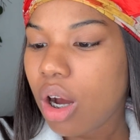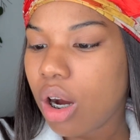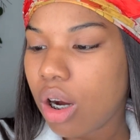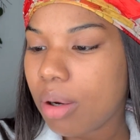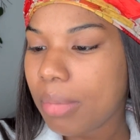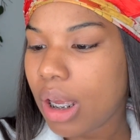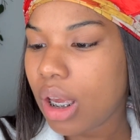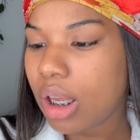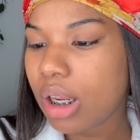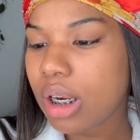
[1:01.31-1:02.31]

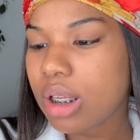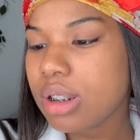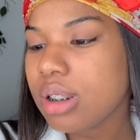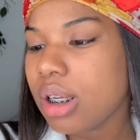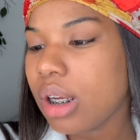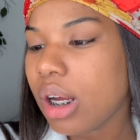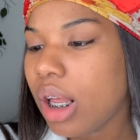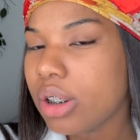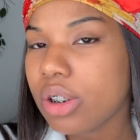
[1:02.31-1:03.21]
And it is in the color